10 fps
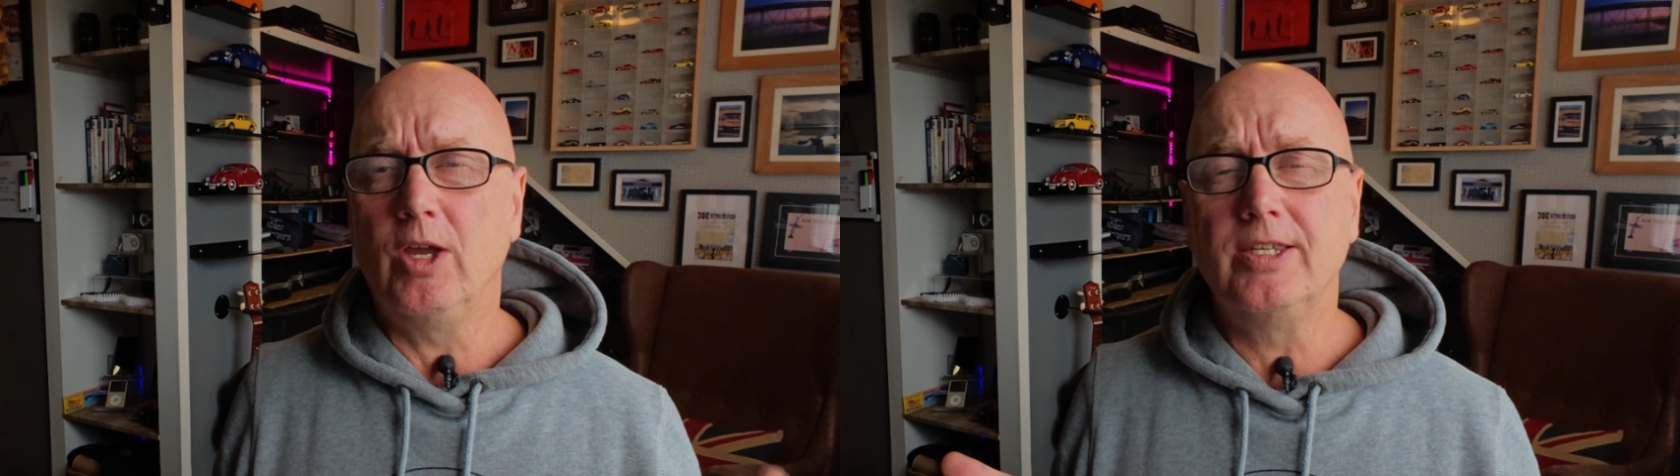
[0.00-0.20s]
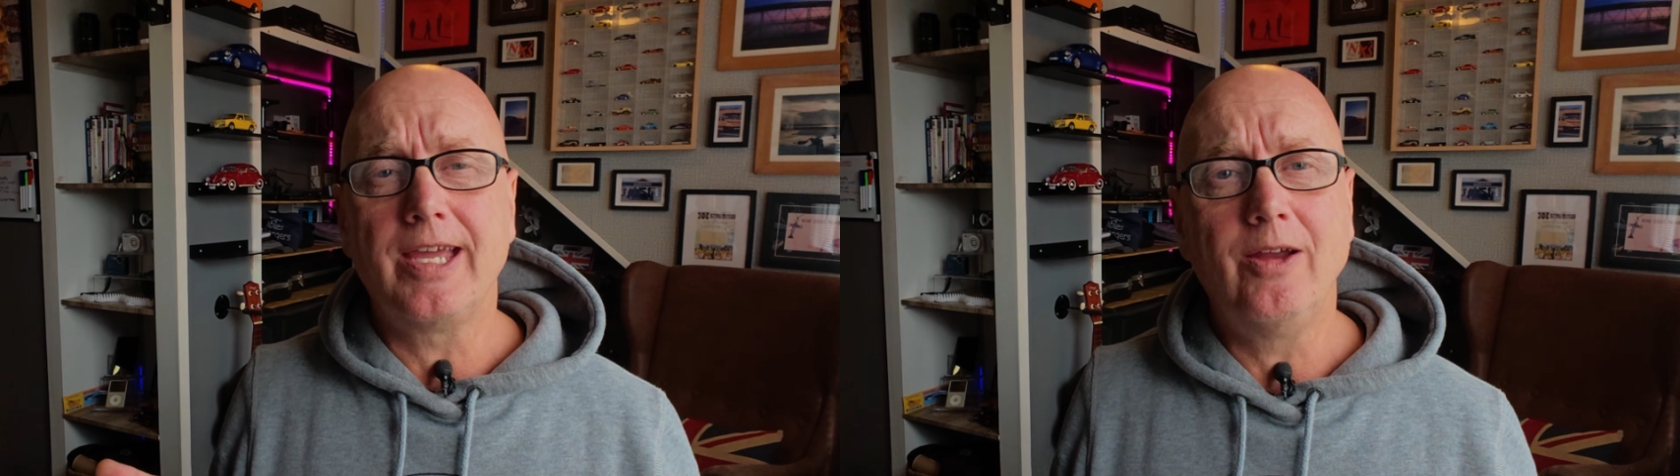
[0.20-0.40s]

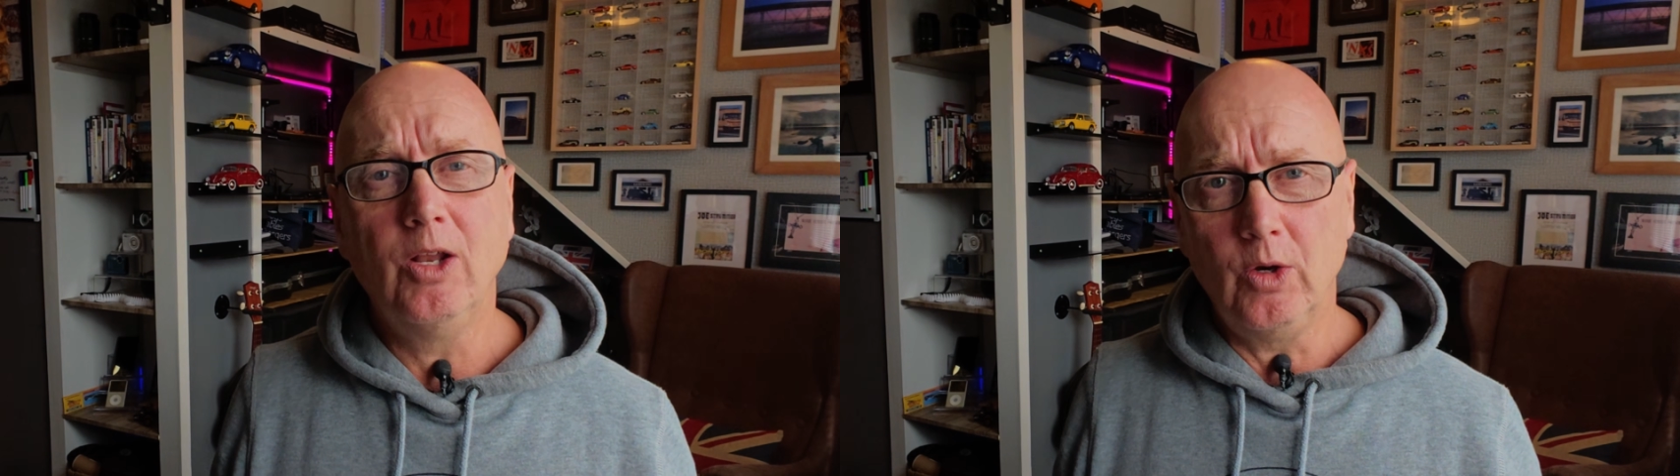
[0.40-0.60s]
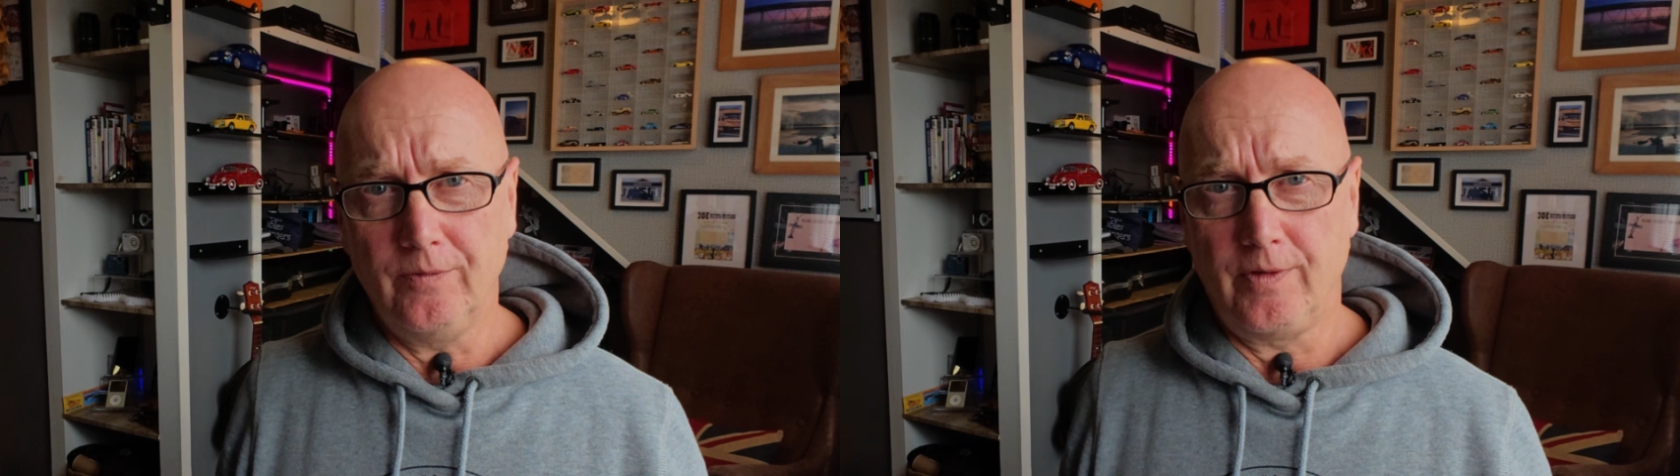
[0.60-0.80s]
can
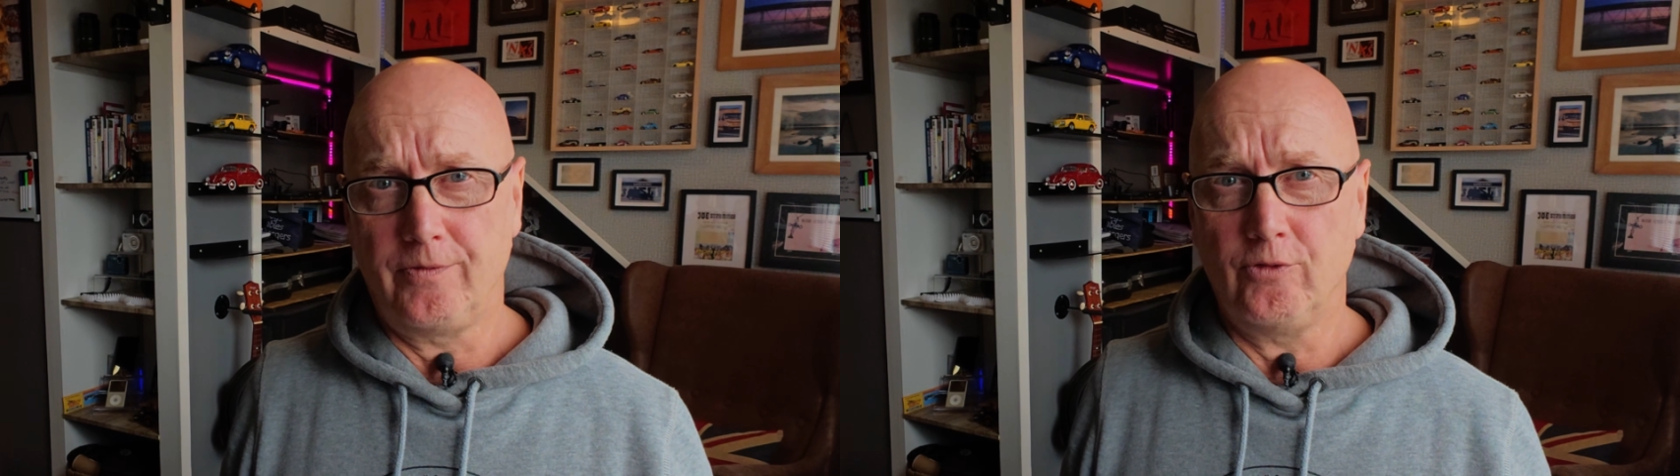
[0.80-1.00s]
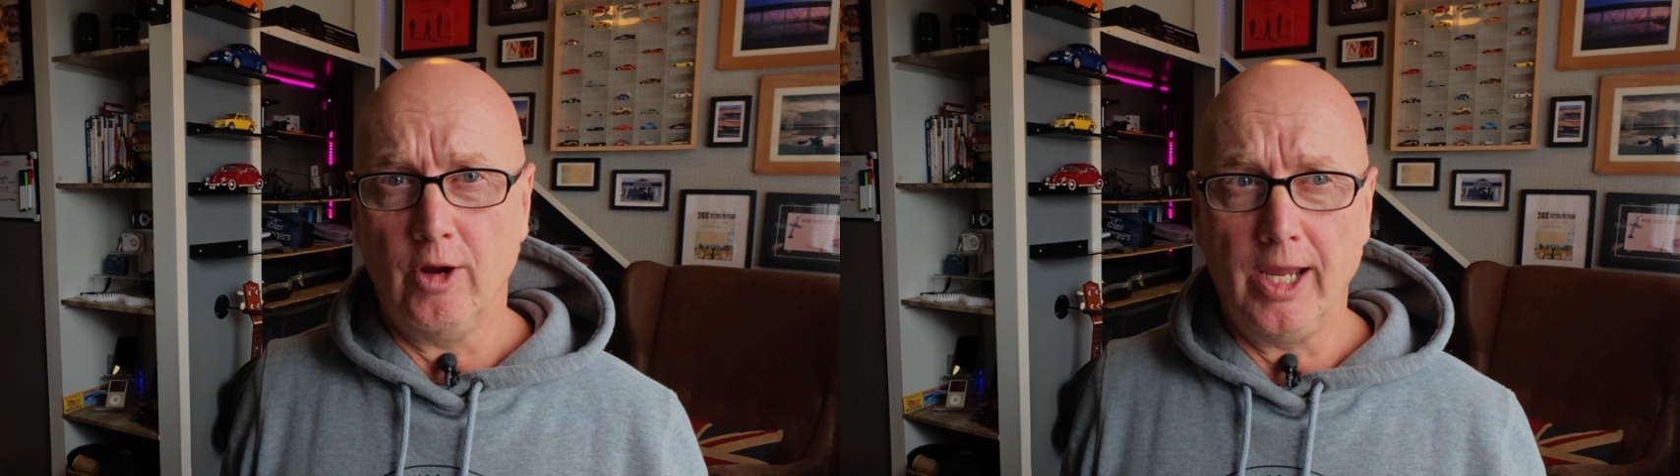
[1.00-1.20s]
download it for
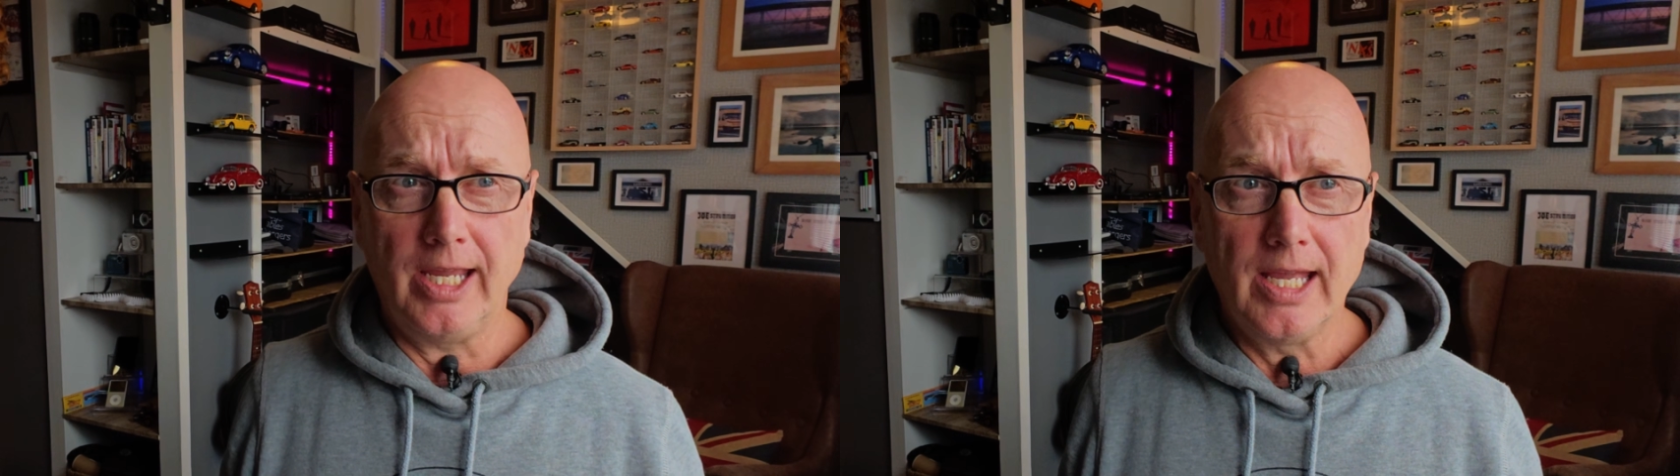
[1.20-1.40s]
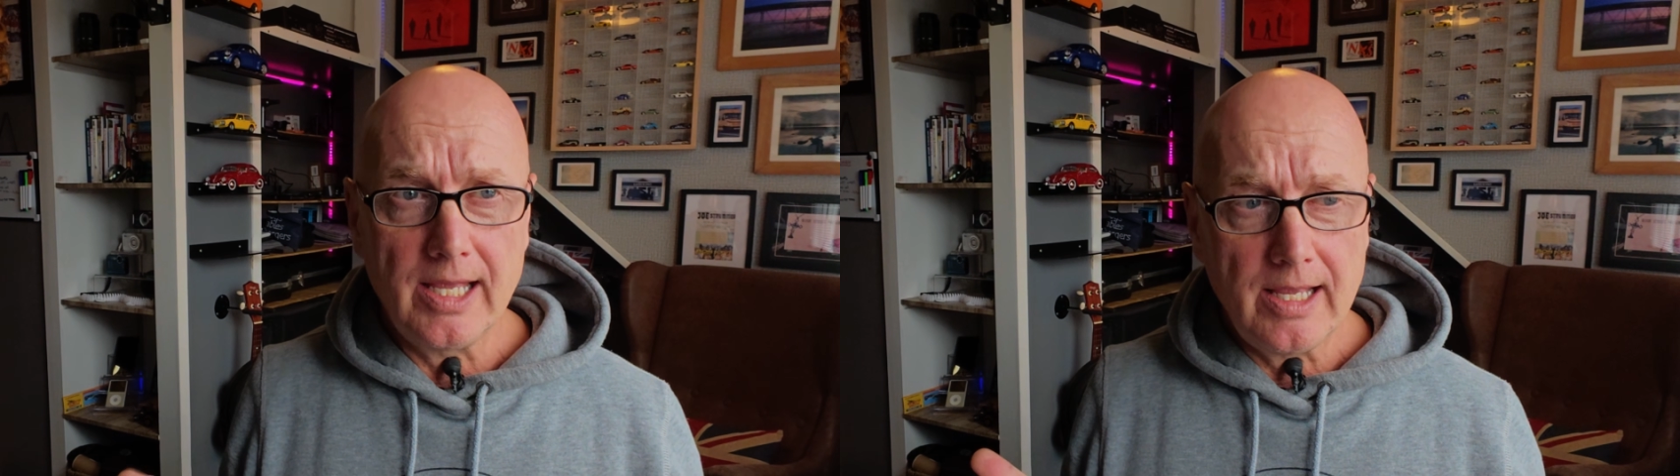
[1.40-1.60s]
free.